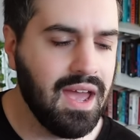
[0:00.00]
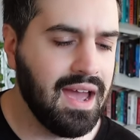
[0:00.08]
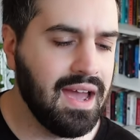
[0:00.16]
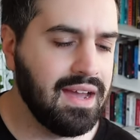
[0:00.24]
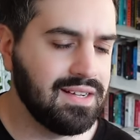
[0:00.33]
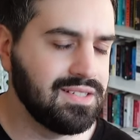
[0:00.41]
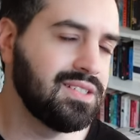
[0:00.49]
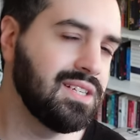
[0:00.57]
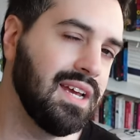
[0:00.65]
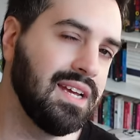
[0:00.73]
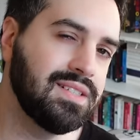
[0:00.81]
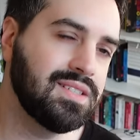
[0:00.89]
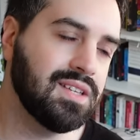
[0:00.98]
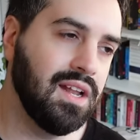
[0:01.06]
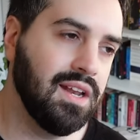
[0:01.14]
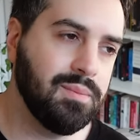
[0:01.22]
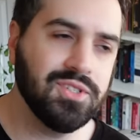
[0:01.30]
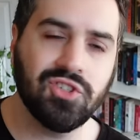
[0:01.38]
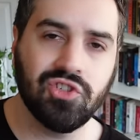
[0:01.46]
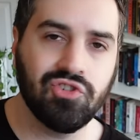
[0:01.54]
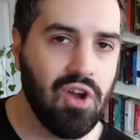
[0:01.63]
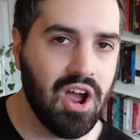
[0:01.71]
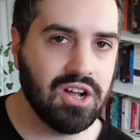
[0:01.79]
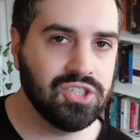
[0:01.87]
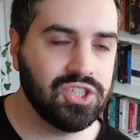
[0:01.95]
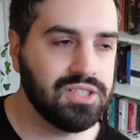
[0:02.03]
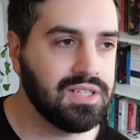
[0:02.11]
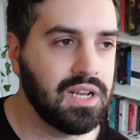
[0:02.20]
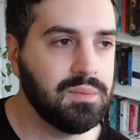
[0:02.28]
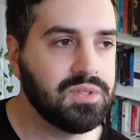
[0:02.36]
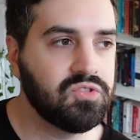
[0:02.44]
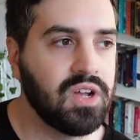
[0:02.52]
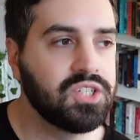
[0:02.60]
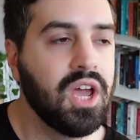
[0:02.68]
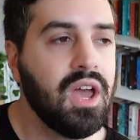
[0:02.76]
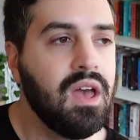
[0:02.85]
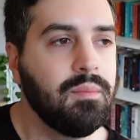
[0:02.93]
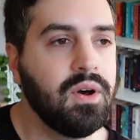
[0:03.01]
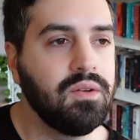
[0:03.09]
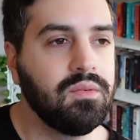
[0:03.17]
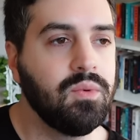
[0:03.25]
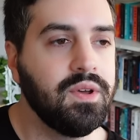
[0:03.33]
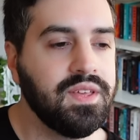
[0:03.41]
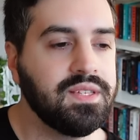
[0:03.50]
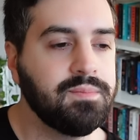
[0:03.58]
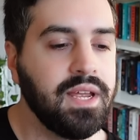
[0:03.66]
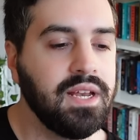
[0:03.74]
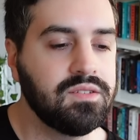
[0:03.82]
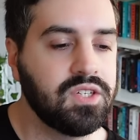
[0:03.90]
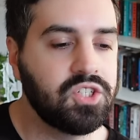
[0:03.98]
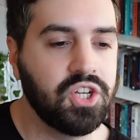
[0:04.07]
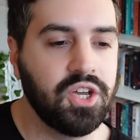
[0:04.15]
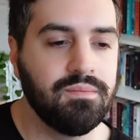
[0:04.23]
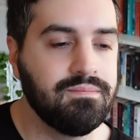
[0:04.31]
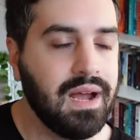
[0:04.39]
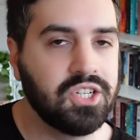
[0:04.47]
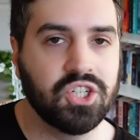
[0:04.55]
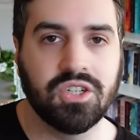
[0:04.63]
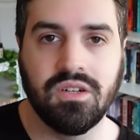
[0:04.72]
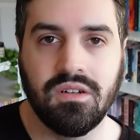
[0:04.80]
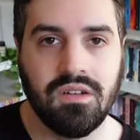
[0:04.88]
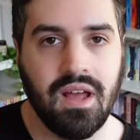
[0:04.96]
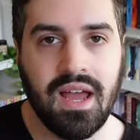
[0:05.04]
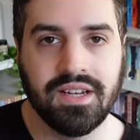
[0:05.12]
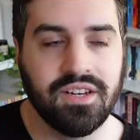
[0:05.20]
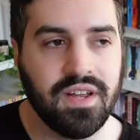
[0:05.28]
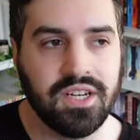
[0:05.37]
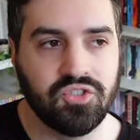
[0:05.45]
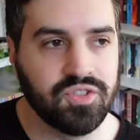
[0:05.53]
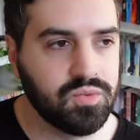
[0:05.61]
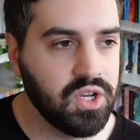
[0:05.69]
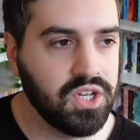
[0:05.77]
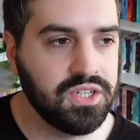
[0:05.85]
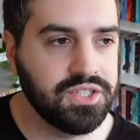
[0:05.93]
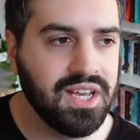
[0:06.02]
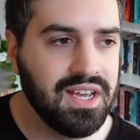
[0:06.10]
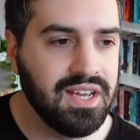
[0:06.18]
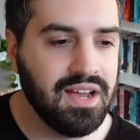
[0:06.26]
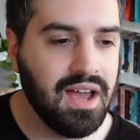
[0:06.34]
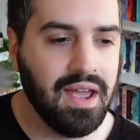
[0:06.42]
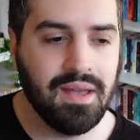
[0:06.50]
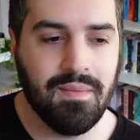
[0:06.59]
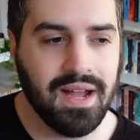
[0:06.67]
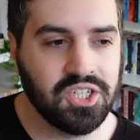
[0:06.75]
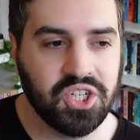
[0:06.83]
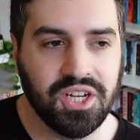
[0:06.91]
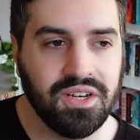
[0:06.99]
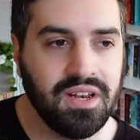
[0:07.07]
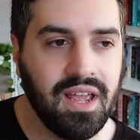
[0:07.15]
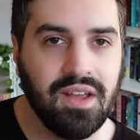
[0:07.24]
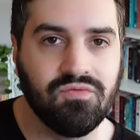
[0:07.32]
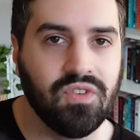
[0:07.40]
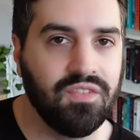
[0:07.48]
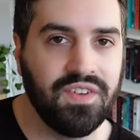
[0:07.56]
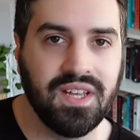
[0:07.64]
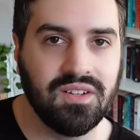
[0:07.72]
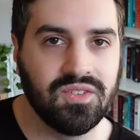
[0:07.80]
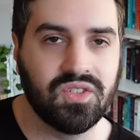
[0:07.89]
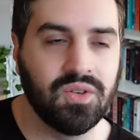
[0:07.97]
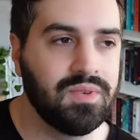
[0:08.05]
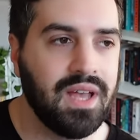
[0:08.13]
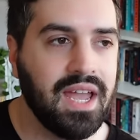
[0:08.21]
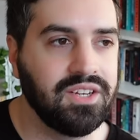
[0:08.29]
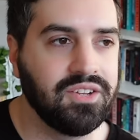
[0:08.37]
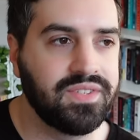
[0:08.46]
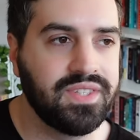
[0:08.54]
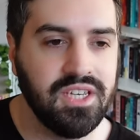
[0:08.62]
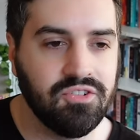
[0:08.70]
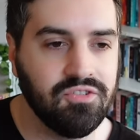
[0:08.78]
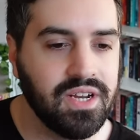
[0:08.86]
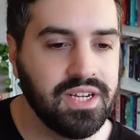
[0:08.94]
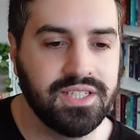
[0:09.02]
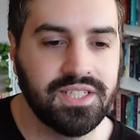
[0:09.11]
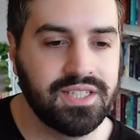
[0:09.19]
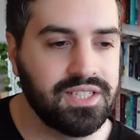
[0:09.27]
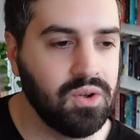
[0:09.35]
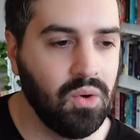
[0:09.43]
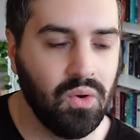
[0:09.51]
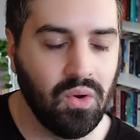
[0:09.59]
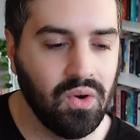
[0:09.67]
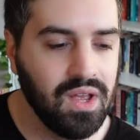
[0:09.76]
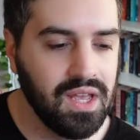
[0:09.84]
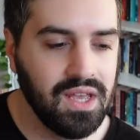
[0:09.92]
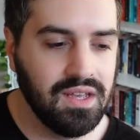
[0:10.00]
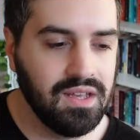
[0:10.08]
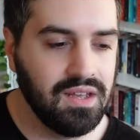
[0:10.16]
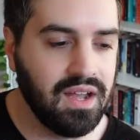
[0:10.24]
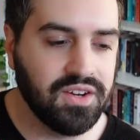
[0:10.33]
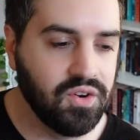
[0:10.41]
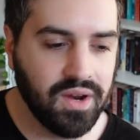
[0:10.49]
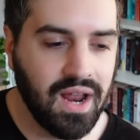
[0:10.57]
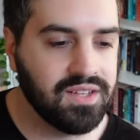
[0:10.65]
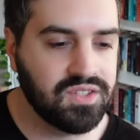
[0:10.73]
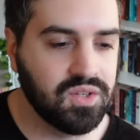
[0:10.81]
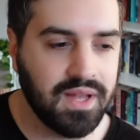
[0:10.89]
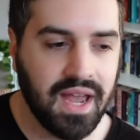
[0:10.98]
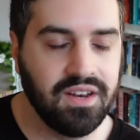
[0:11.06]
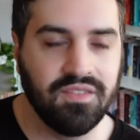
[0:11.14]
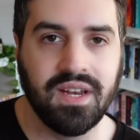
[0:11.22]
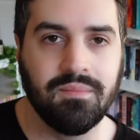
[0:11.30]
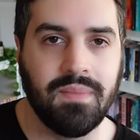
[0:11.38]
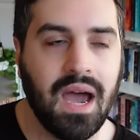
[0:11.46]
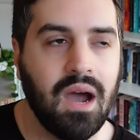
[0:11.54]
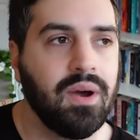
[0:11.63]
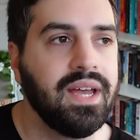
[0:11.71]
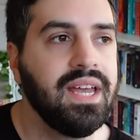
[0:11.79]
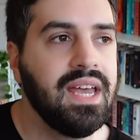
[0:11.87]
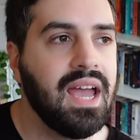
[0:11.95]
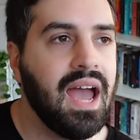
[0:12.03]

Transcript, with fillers: And it's a little bit strange, it's a little bit strange. But with this being such a magical and adventurous world, I imagine it reveals some kind of secret or I don't know, it has some kind of hidden power.